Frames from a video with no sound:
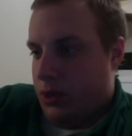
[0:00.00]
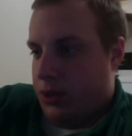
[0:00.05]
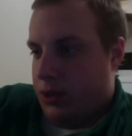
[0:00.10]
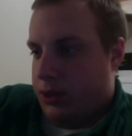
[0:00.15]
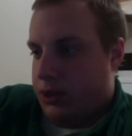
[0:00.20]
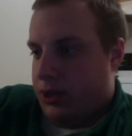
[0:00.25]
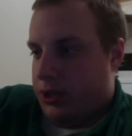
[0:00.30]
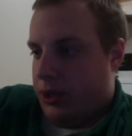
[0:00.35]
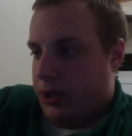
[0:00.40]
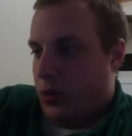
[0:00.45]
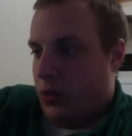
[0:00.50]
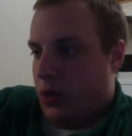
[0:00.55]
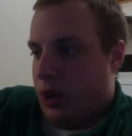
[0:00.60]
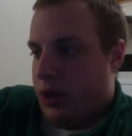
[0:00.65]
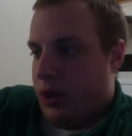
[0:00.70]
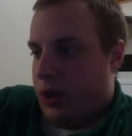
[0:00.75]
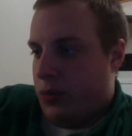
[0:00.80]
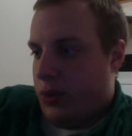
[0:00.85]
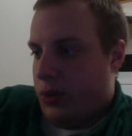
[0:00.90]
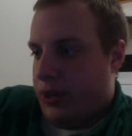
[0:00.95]
So you
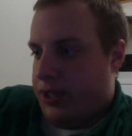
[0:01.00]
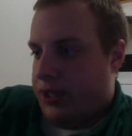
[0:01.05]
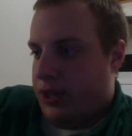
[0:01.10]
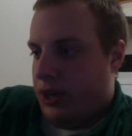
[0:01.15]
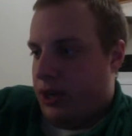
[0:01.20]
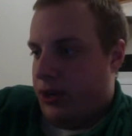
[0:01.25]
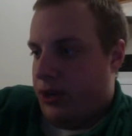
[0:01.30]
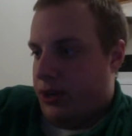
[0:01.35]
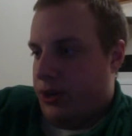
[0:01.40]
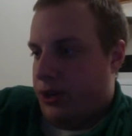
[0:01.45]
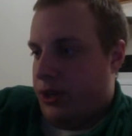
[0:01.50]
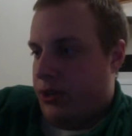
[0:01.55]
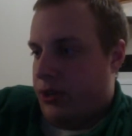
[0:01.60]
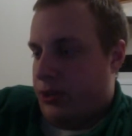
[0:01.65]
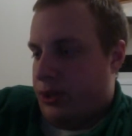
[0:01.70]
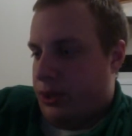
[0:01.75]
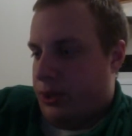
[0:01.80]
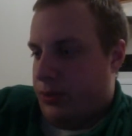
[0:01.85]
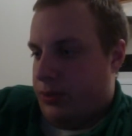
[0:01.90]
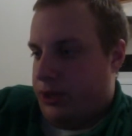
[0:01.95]
want to restart your
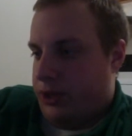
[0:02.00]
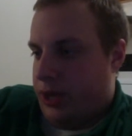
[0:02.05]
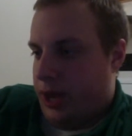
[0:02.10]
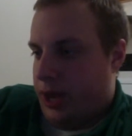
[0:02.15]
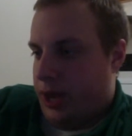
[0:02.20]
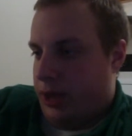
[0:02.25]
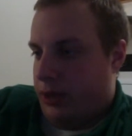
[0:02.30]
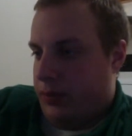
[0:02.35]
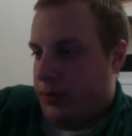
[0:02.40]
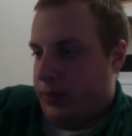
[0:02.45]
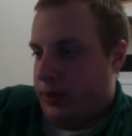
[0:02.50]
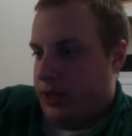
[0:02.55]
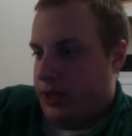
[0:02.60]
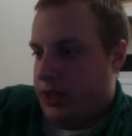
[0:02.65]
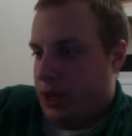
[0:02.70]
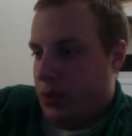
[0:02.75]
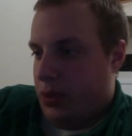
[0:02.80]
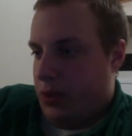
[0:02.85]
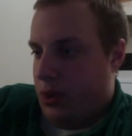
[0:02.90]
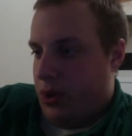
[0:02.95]
YouTube channel but
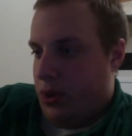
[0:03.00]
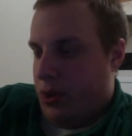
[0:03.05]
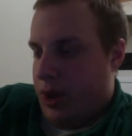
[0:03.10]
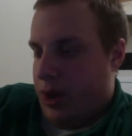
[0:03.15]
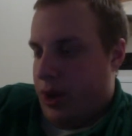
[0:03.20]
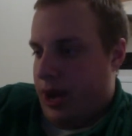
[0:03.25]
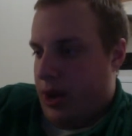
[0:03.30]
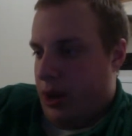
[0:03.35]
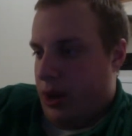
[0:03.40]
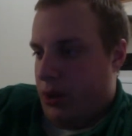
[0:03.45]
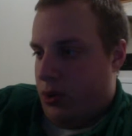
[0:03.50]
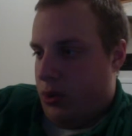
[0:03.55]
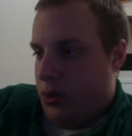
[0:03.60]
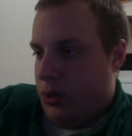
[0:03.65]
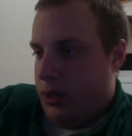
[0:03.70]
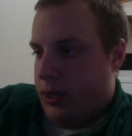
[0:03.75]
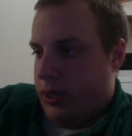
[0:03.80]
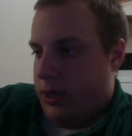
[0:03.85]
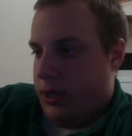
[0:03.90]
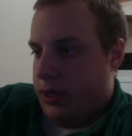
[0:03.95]
don't know how.
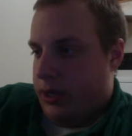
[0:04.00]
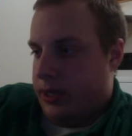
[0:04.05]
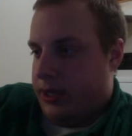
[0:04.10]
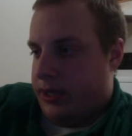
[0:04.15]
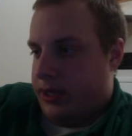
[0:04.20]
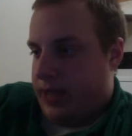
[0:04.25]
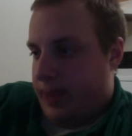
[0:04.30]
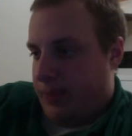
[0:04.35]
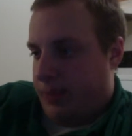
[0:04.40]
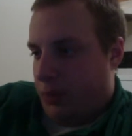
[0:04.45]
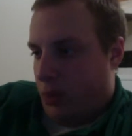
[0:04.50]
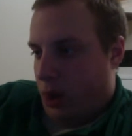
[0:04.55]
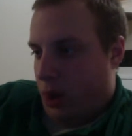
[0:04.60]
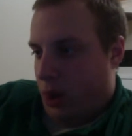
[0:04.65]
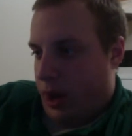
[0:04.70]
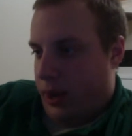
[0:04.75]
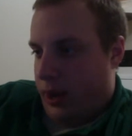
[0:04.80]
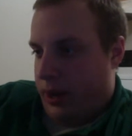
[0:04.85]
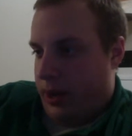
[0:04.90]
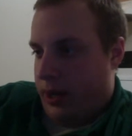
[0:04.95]
Step
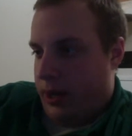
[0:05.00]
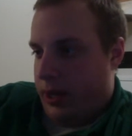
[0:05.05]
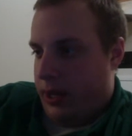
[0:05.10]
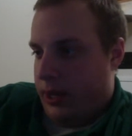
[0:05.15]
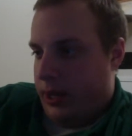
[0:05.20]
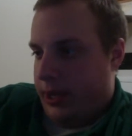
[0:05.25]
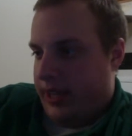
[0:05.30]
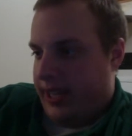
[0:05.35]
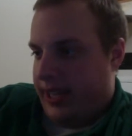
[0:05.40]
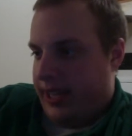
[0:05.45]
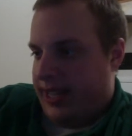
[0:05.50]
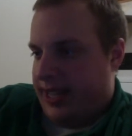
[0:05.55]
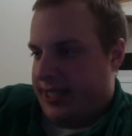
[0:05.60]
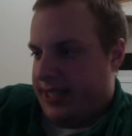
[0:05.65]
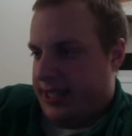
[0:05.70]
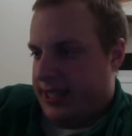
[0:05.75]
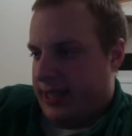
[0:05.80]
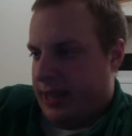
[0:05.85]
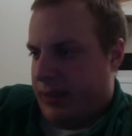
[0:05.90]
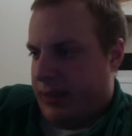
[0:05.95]
1. Get
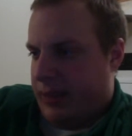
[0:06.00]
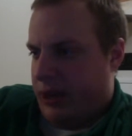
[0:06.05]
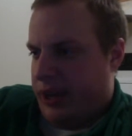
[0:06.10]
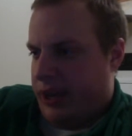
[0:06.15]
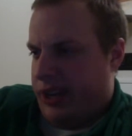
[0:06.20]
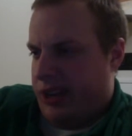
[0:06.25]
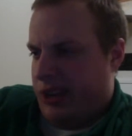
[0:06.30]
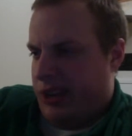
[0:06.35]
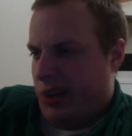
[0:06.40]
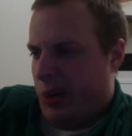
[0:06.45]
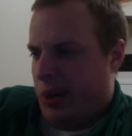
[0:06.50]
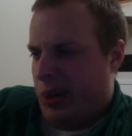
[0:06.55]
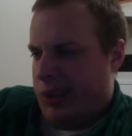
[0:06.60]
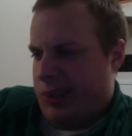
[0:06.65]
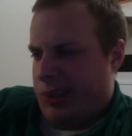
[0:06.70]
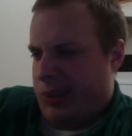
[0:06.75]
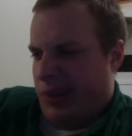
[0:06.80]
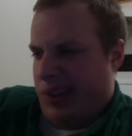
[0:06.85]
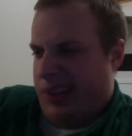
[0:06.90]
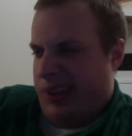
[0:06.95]
celebrity
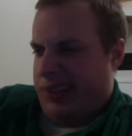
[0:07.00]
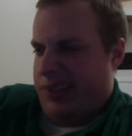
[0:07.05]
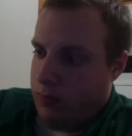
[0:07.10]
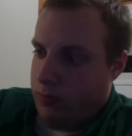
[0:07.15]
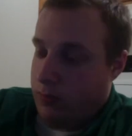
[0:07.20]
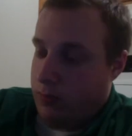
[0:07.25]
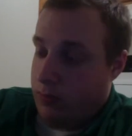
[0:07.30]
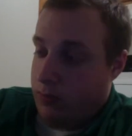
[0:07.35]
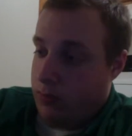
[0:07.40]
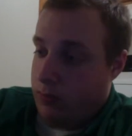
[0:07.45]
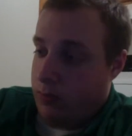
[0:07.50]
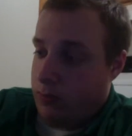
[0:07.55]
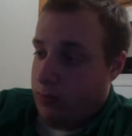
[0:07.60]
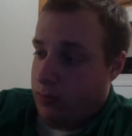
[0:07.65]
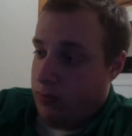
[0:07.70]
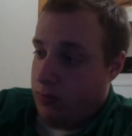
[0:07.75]
endorsement. Hmm.